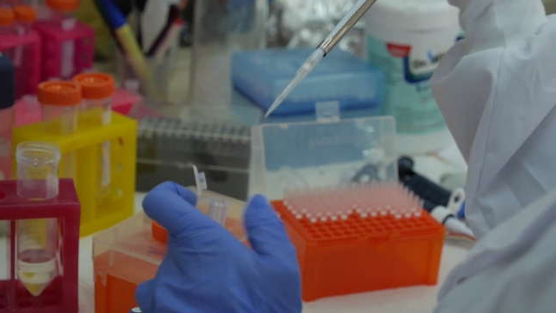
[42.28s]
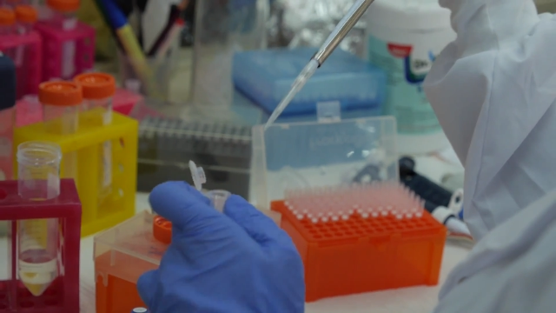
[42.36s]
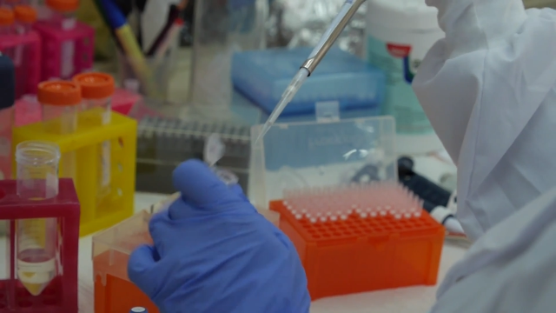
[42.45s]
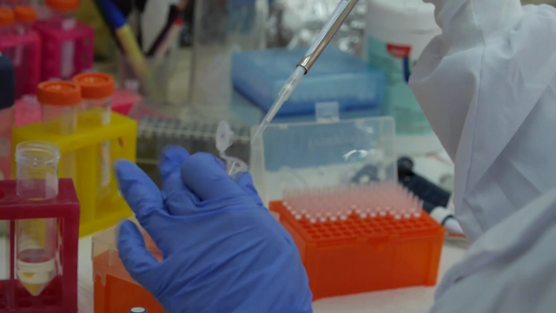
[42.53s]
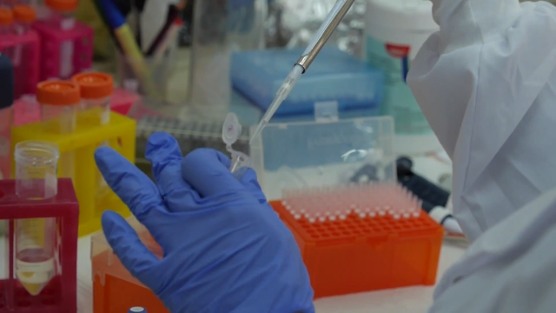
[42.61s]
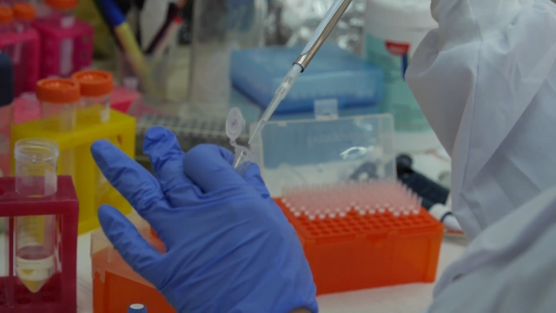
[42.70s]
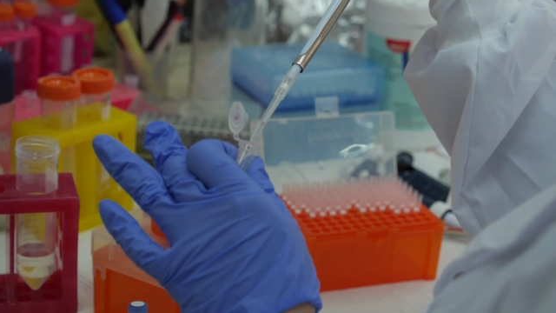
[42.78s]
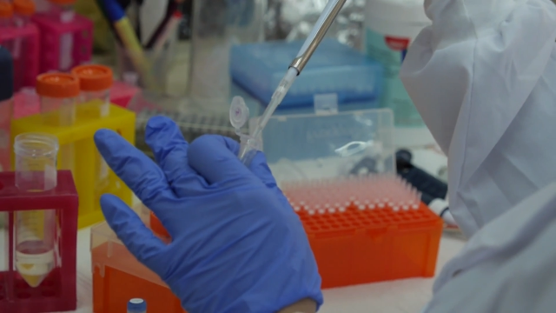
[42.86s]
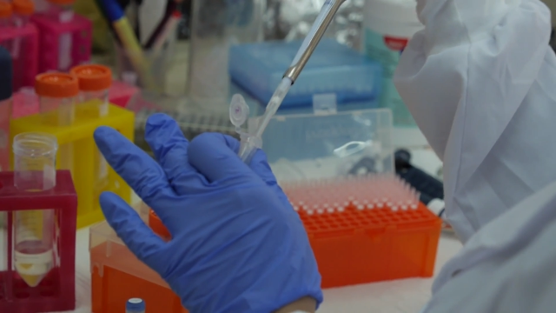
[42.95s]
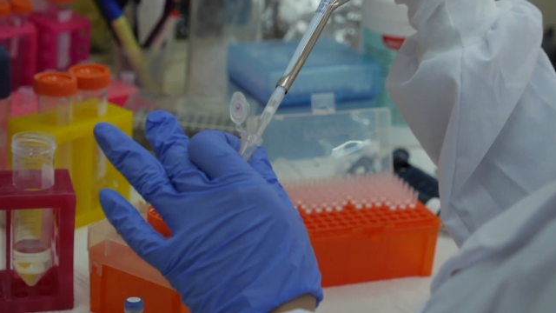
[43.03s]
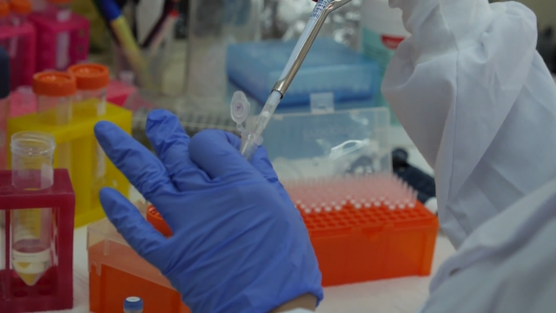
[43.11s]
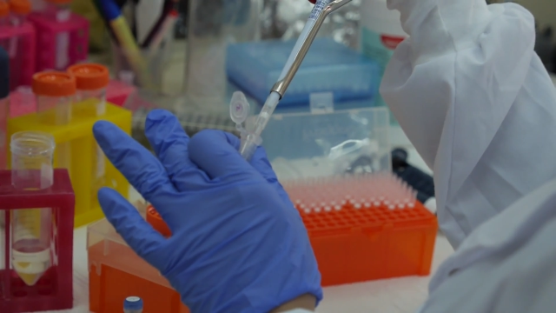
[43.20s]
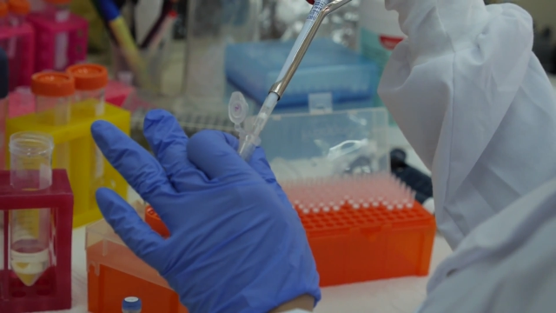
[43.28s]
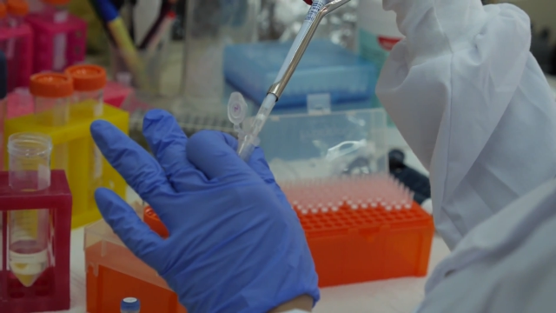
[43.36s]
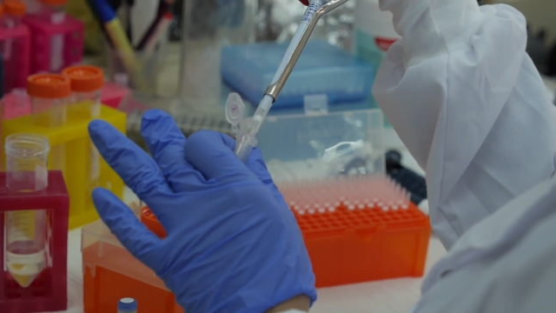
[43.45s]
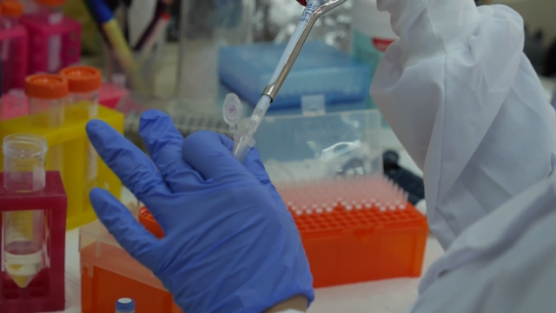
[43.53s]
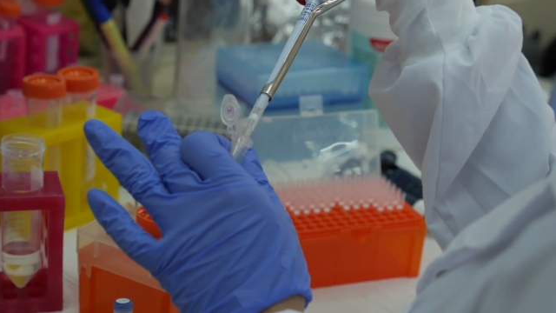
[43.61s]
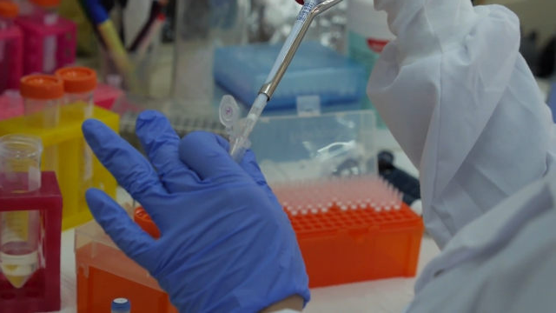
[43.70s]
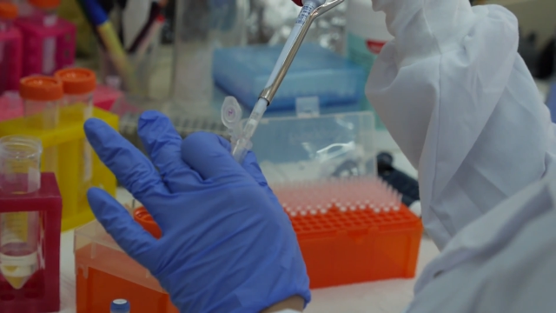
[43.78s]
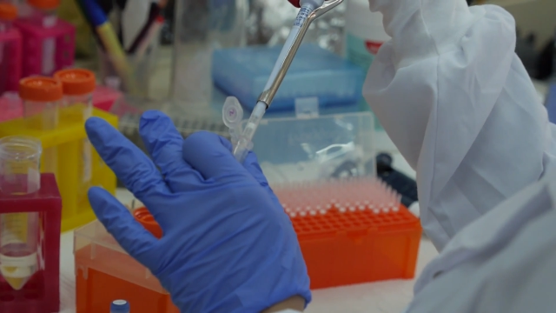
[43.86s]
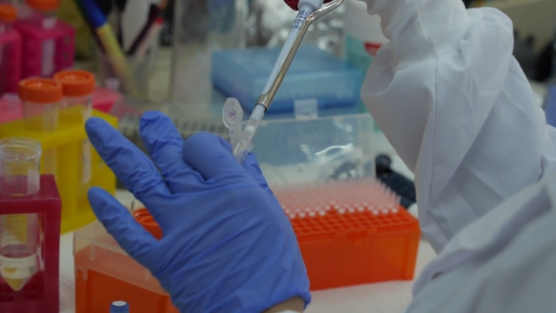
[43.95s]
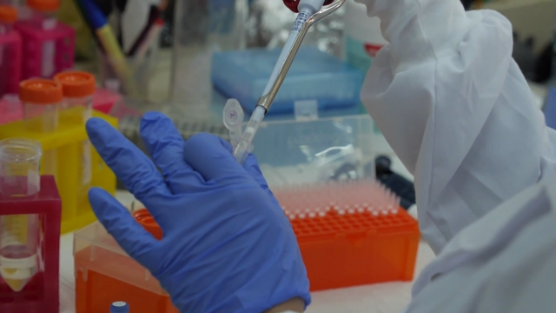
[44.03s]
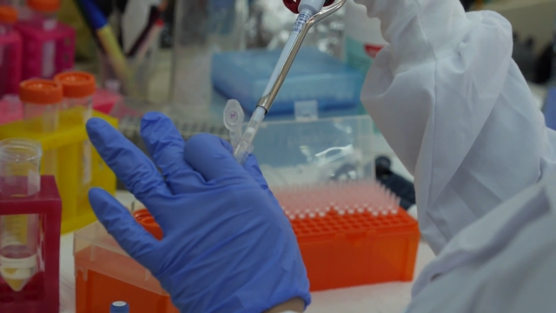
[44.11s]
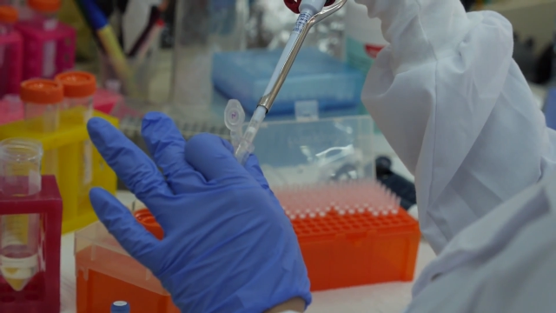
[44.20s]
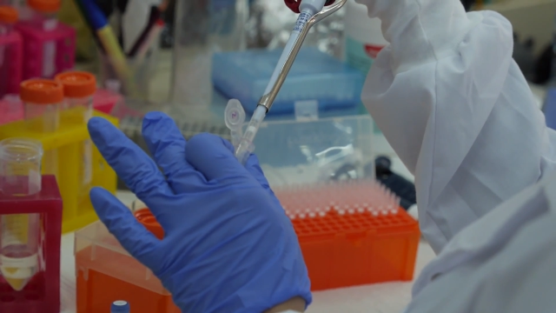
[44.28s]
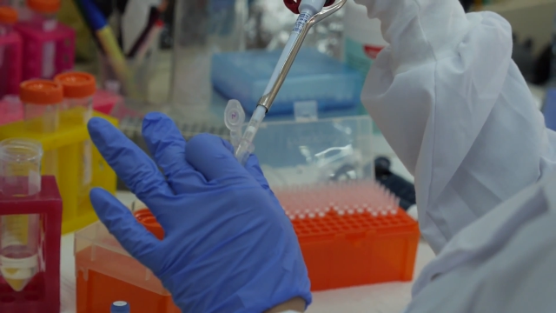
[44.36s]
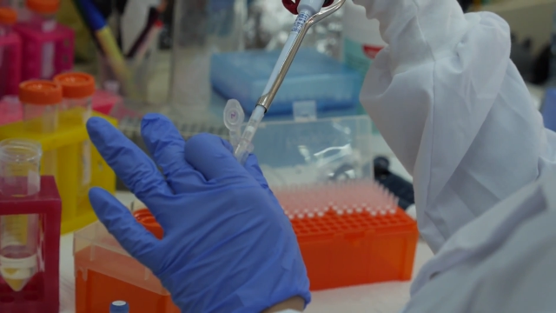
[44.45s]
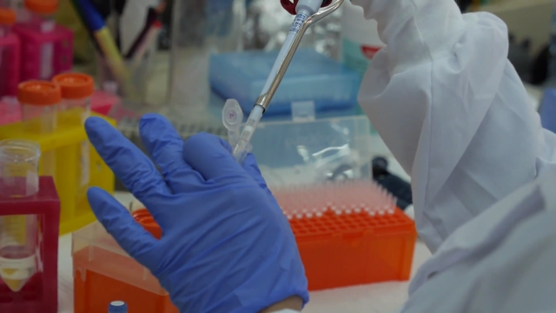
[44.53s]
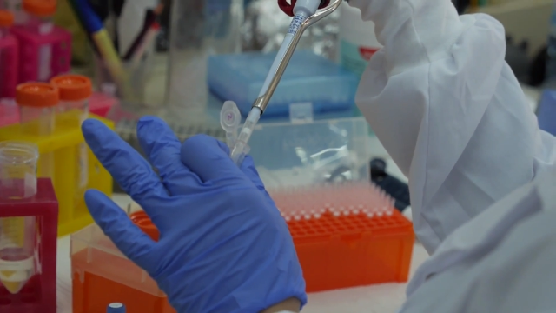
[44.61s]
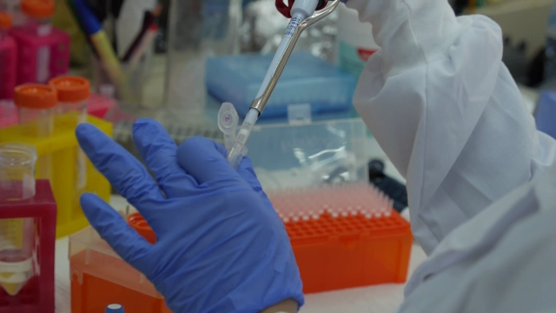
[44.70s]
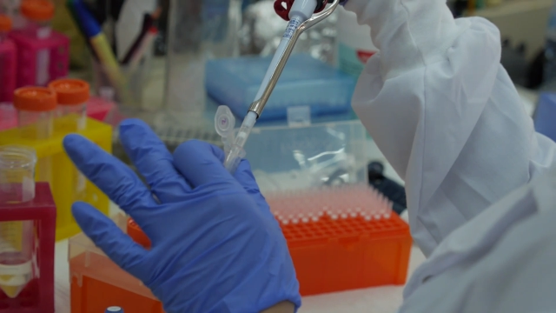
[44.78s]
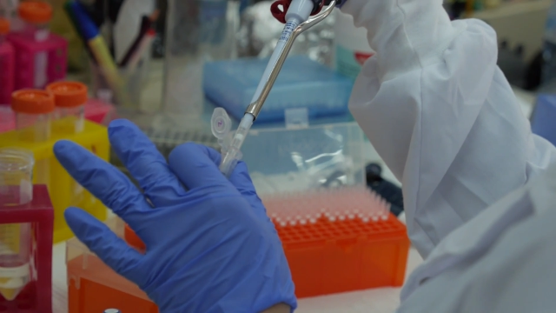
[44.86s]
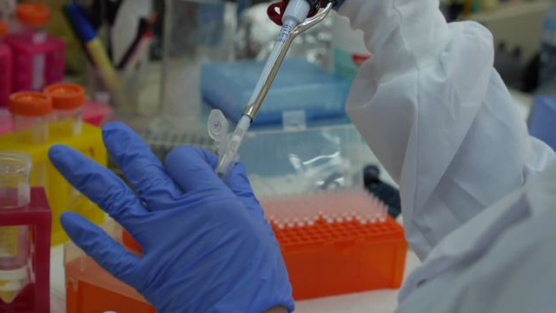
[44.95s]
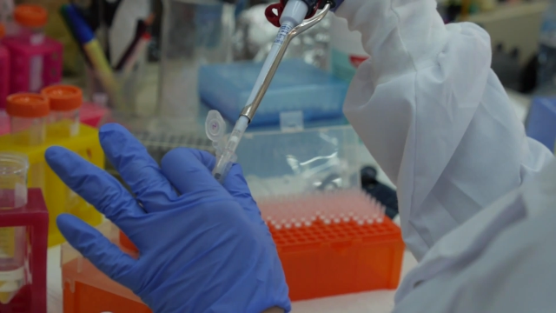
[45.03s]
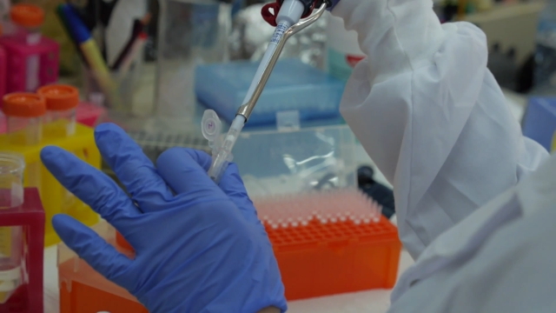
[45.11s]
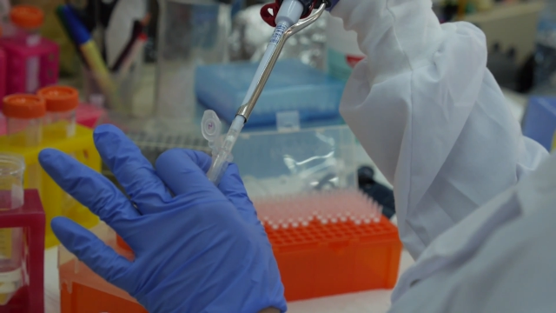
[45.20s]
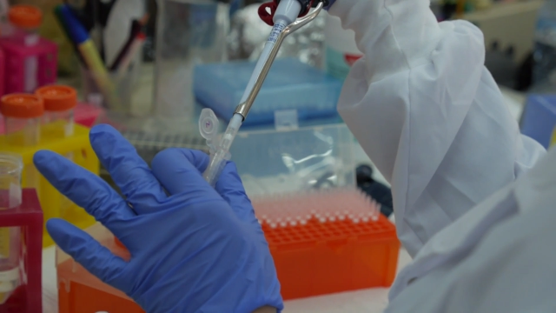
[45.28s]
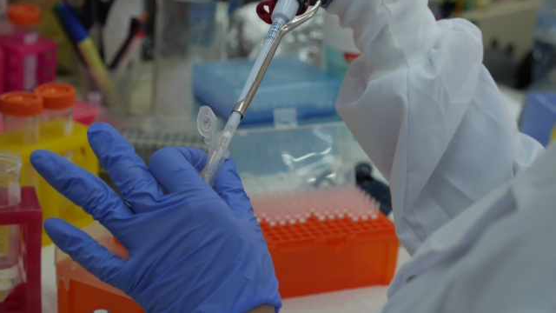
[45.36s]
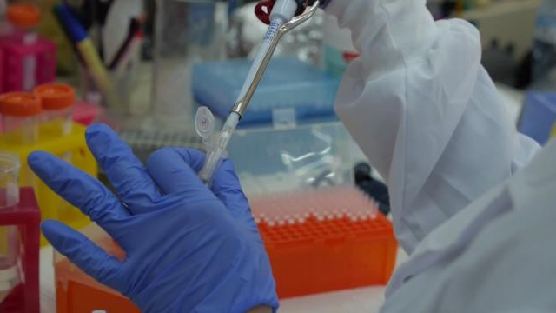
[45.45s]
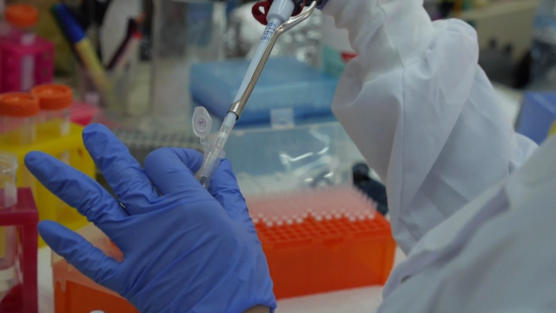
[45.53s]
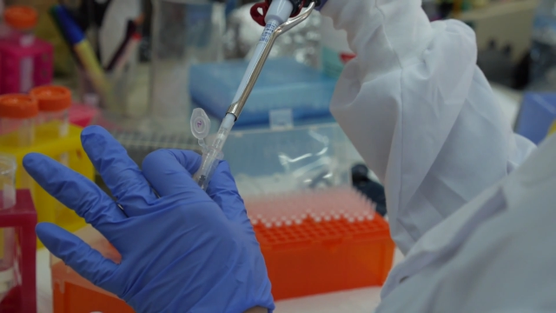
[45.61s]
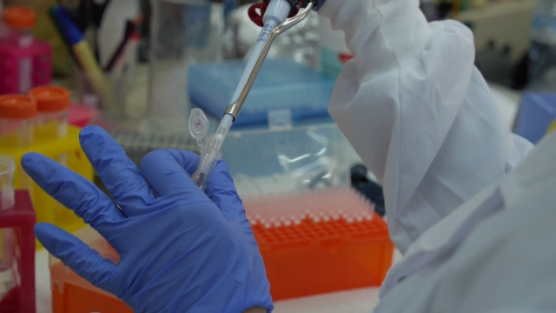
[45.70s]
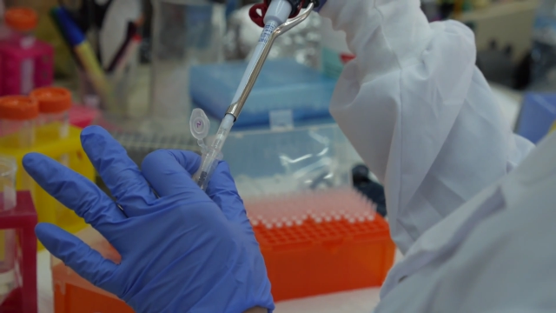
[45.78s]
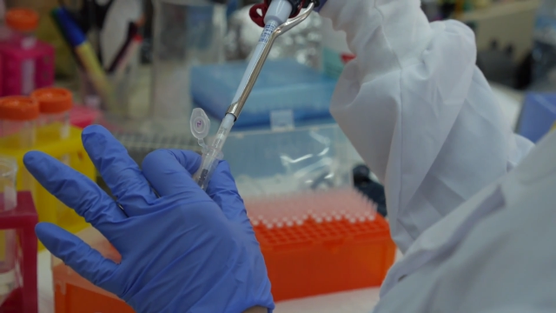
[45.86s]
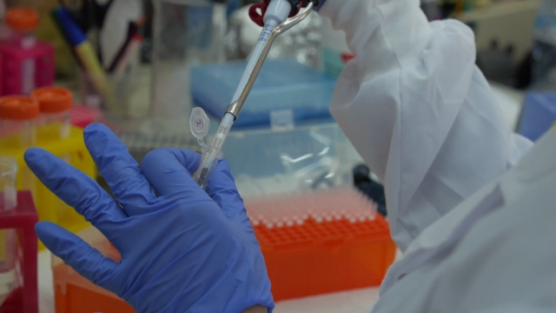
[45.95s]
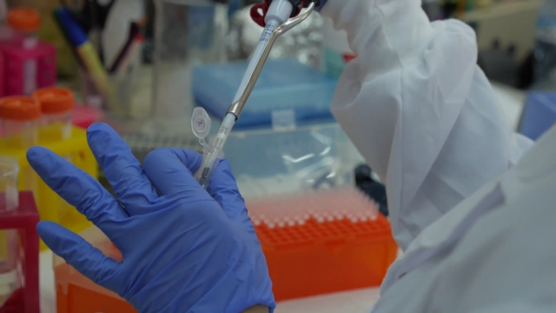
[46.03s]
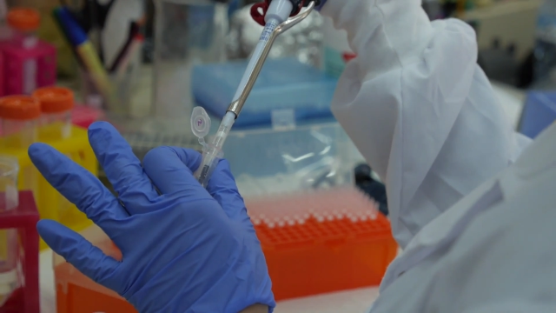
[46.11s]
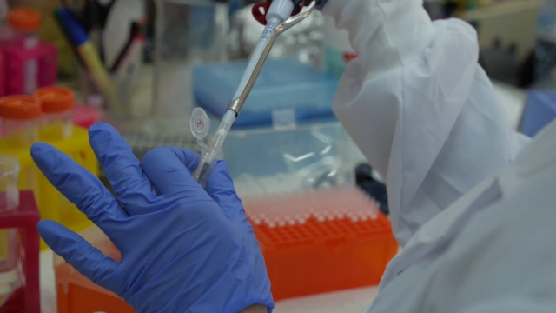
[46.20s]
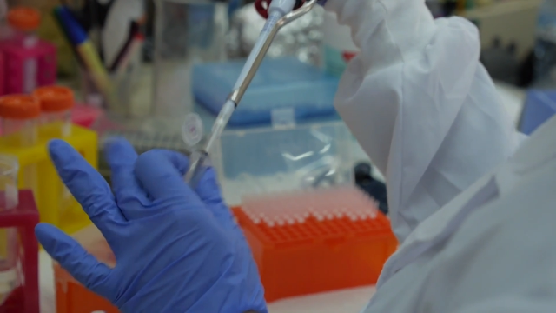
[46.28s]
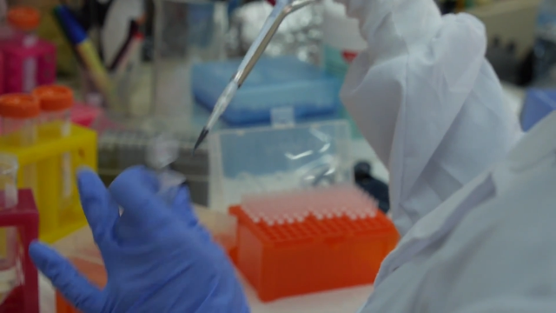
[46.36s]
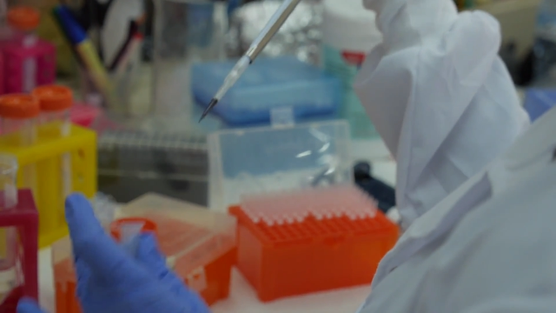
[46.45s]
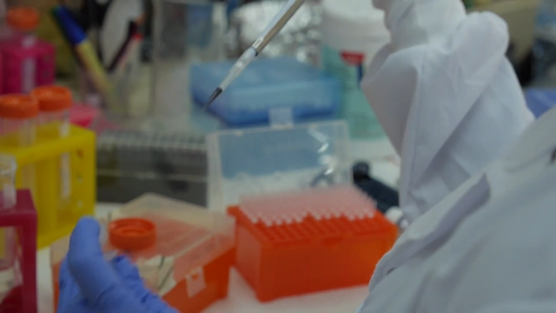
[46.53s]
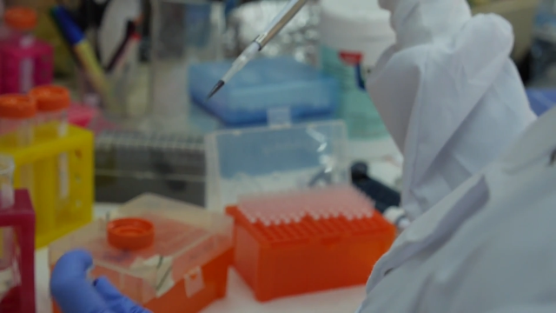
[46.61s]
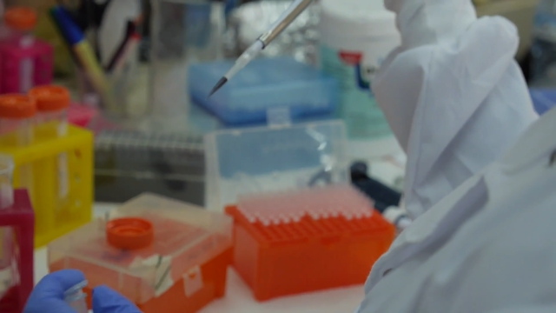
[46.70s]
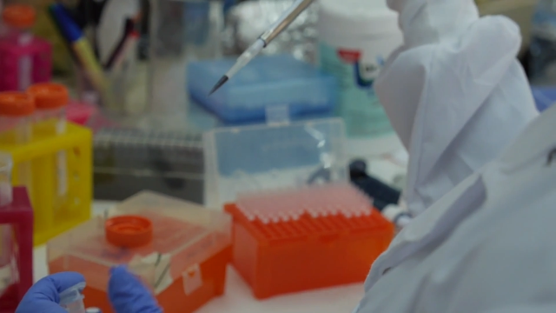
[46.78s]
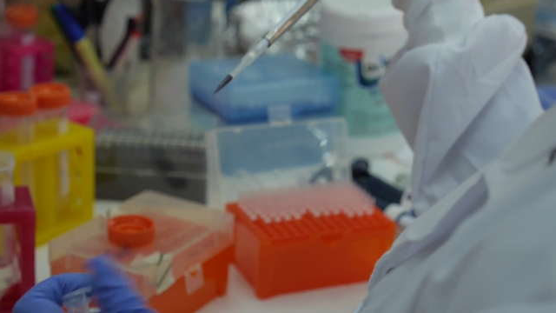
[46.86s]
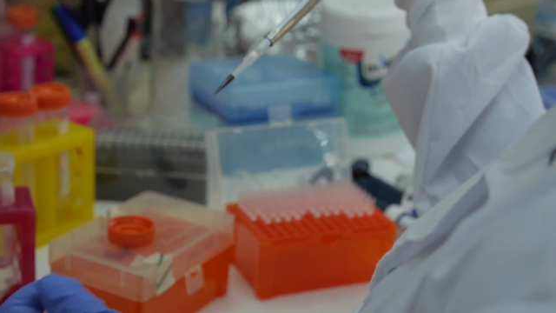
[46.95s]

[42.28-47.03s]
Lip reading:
(no speaker visible)